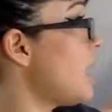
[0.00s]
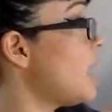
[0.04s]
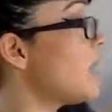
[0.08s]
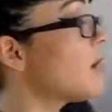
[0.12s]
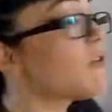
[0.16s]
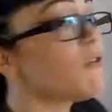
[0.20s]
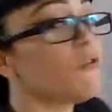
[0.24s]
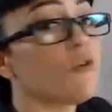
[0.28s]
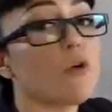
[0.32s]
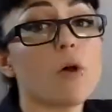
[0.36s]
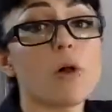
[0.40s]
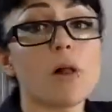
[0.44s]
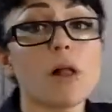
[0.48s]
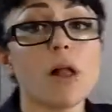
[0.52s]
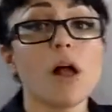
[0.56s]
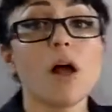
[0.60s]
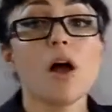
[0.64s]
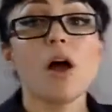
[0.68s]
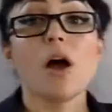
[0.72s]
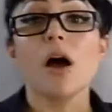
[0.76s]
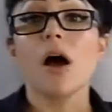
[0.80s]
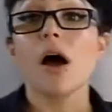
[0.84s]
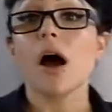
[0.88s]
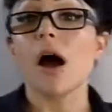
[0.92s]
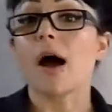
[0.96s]
careful
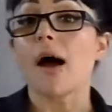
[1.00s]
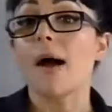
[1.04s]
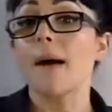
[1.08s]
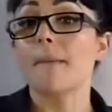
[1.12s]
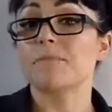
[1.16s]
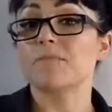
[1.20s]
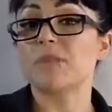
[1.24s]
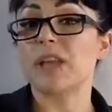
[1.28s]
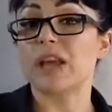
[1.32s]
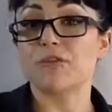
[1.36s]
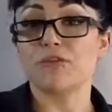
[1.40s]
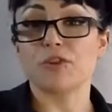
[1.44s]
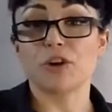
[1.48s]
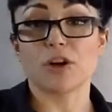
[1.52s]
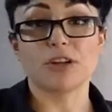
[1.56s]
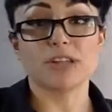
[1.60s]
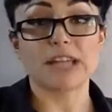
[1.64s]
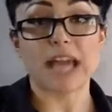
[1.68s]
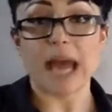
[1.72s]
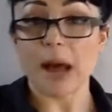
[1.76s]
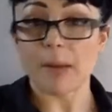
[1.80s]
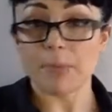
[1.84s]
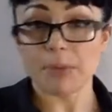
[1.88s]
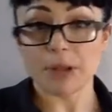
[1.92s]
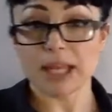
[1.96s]
um, if you're
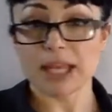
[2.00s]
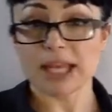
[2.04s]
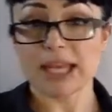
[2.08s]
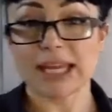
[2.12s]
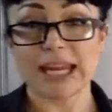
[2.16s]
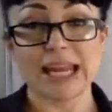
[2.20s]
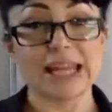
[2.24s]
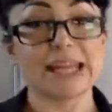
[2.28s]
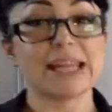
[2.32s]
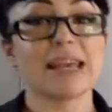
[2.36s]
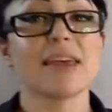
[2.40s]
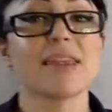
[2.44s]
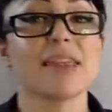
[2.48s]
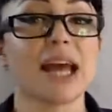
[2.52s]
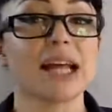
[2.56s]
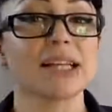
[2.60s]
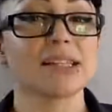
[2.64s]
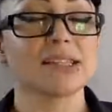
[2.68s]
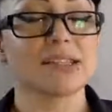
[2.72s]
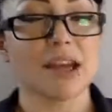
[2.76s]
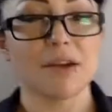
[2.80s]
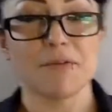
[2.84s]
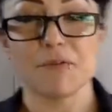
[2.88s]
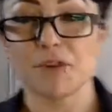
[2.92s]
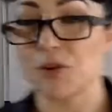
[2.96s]
dabbling in any of that
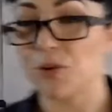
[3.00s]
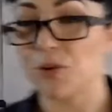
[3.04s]
stuff, you're